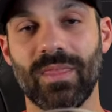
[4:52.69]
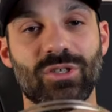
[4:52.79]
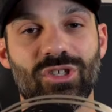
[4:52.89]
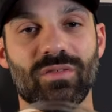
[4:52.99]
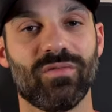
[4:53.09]

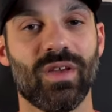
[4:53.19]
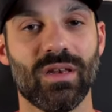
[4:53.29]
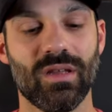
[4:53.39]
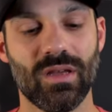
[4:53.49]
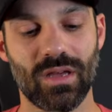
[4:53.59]
this should
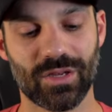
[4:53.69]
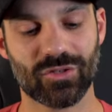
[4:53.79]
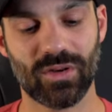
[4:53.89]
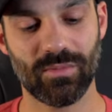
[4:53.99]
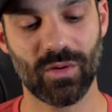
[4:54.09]
fit
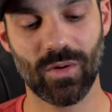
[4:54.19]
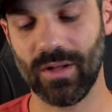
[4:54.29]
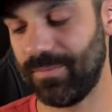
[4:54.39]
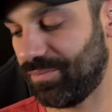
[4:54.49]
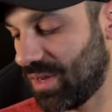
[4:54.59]
extremely
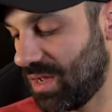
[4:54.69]
well.